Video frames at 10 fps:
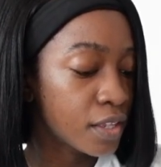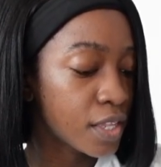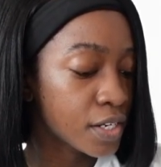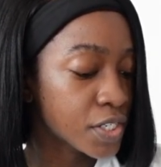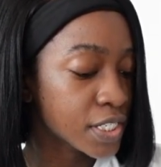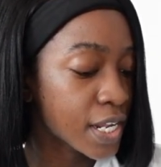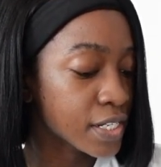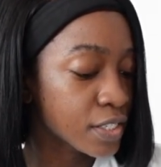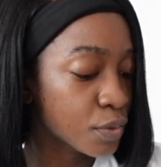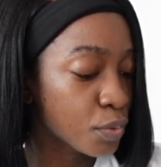and just
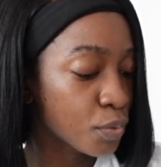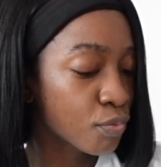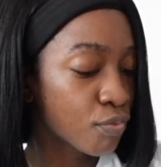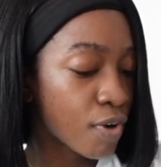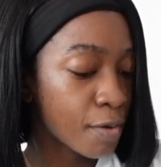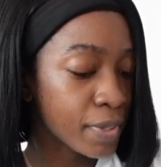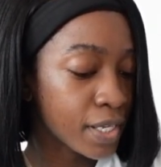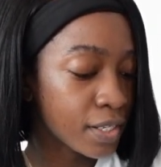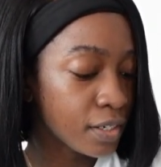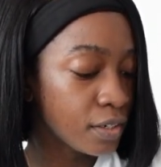nice little rub
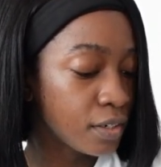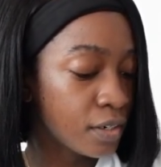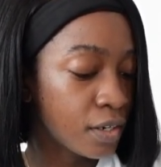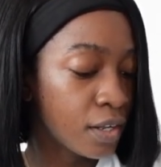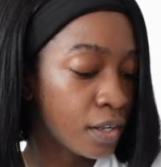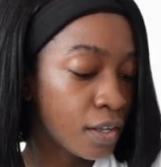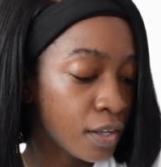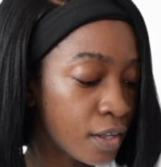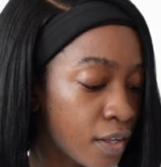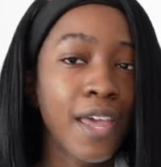in.
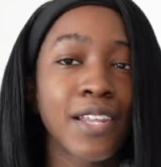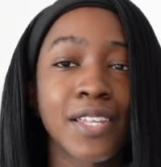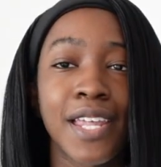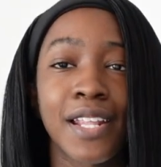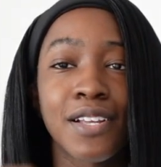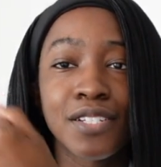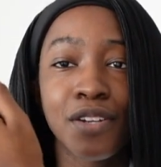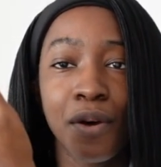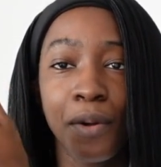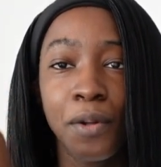And look at that, there's
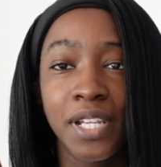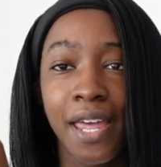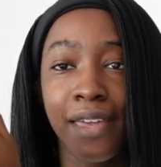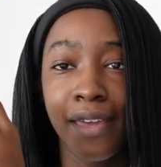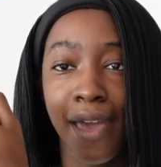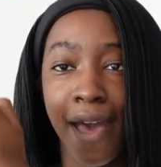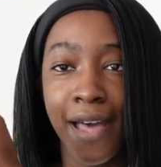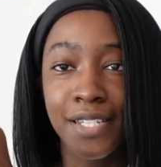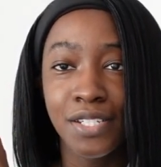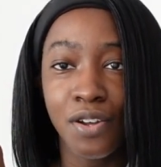no like
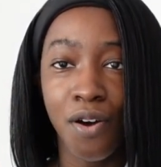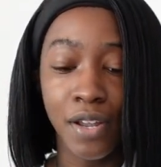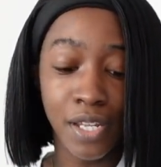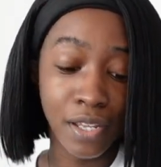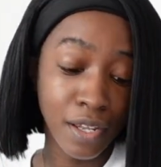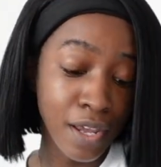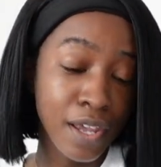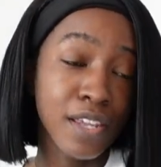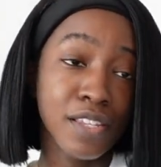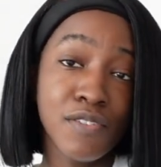cast on it.
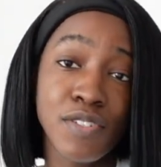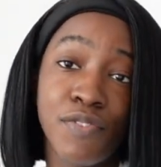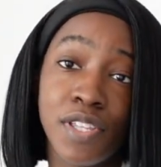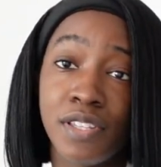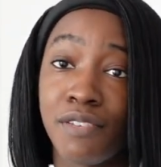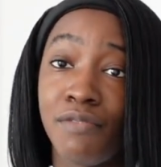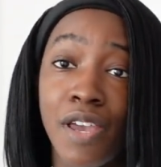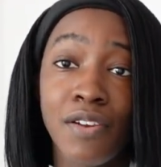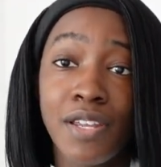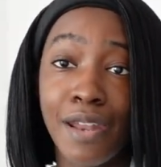It leaves you feeling
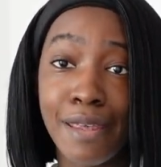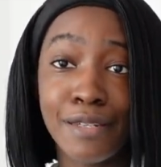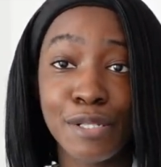very nice,